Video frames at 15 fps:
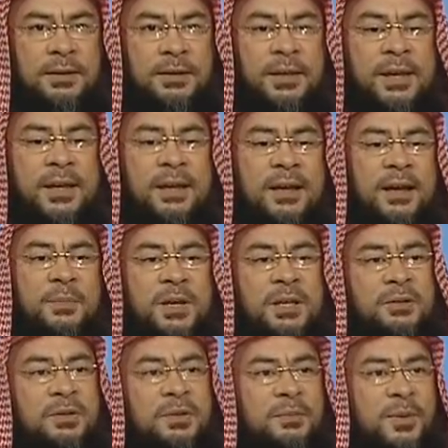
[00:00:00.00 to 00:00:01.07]
they come
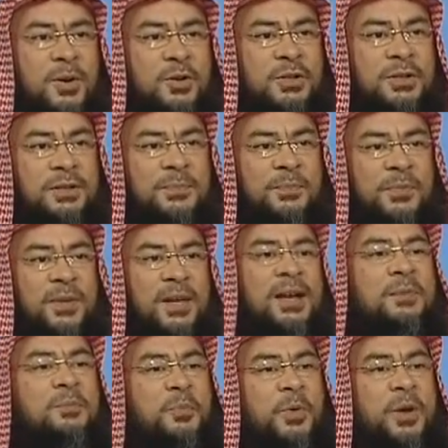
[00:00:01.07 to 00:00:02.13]
into the mosque
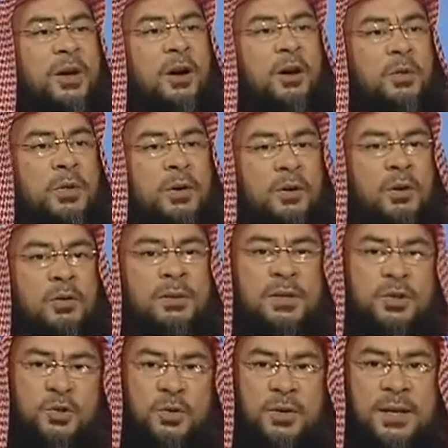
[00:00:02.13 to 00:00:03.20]
and pray on their own the
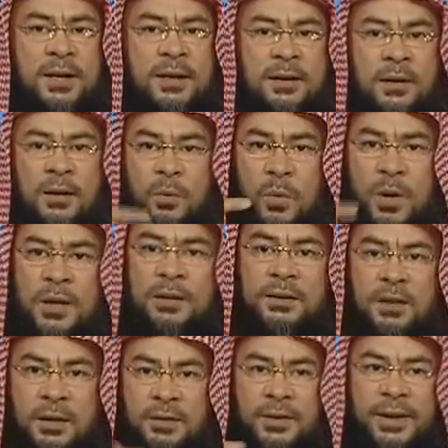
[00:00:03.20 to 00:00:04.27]
sunnah while the
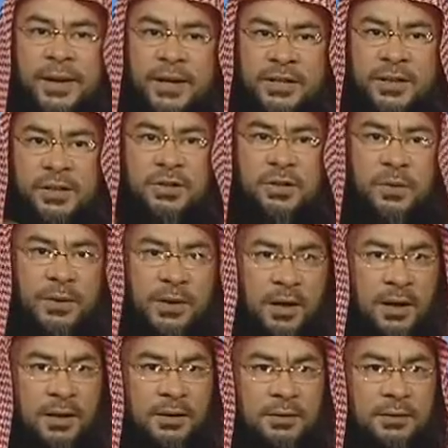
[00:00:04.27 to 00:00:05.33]
congregation is going
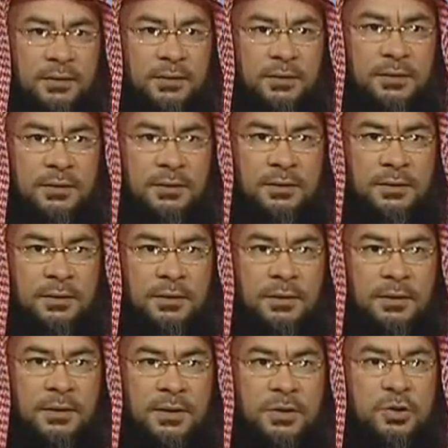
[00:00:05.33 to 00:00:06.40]
on.
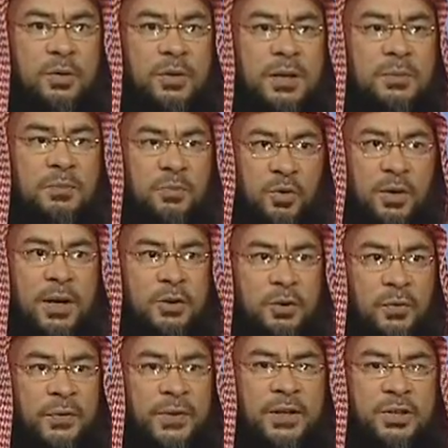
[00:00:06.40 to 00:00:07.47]
So they try
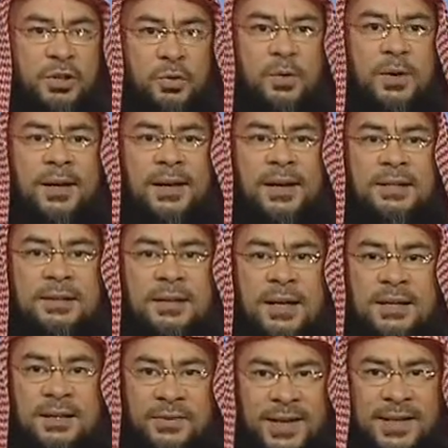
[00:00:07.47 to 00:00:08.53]
to finish two rak'ahs
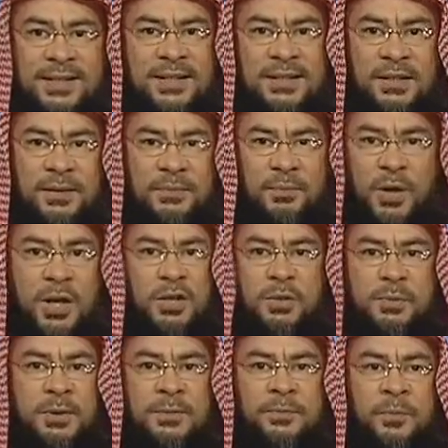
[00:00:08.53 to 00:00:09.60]
as fast as
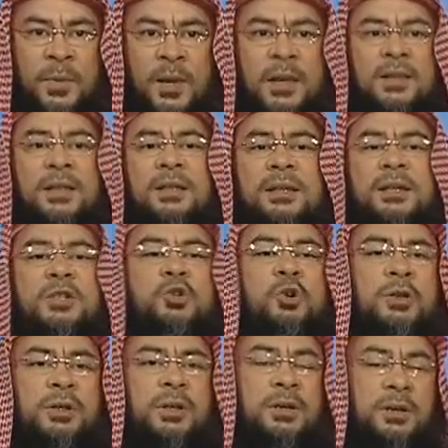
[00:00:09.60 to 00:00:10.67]
possible, and then they
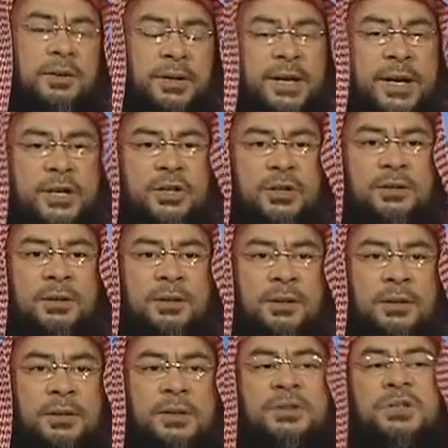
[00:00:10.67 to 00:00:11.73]
join the congregation.
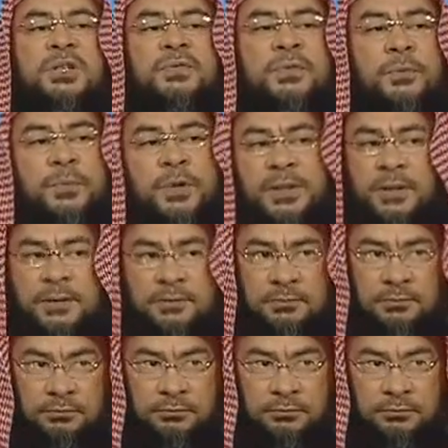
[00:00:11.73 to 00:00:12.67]
This is forbidden,